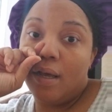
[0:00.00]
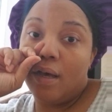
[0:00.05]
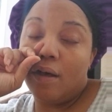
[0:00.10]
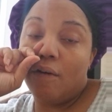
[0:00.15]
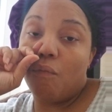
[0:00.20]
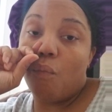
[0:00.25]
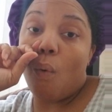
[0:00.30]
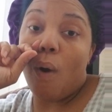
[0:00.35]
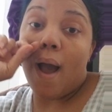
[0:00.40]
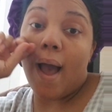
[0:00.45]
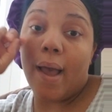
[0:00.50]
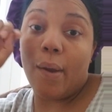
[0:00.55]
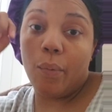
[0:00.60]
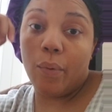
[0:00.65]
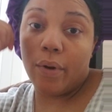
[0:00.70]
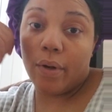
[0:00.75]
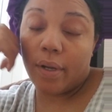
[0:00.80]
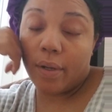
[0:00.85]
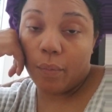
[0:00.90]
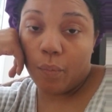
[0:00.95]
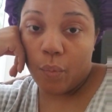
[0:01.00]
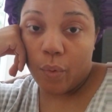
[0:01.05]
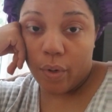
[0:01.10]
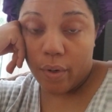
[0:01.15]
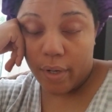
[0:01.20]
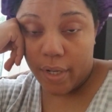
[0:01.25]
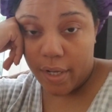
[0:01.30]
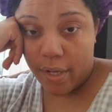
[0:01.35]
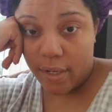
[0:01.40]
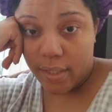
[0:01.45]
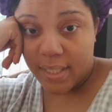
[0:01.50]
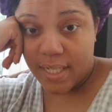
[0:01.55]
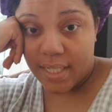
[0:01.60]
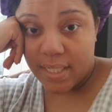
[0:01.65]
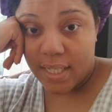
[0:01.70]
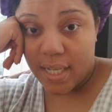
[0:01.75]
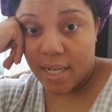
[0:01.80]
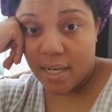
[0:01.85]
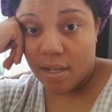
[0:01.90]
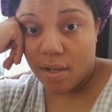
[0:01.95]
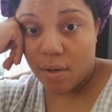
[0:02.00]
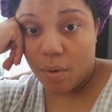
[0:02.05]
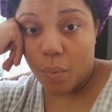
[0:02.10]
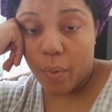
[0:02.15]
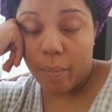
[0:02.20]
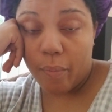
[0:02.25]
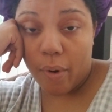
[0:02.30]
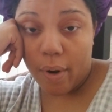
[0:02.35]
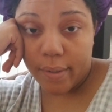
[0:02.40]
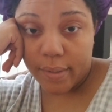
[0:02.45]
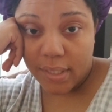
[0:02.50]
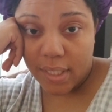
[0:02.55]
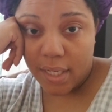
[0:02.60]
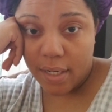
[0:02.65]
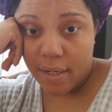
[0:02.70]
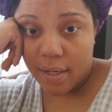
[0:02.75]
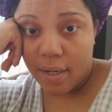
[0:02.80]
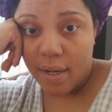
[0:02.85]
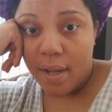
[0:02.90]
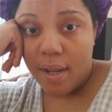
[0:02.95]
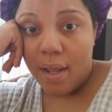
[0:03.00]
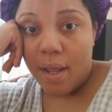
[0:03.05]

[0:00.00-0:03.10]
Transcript: of why we're here in Tanzania, what brought us here,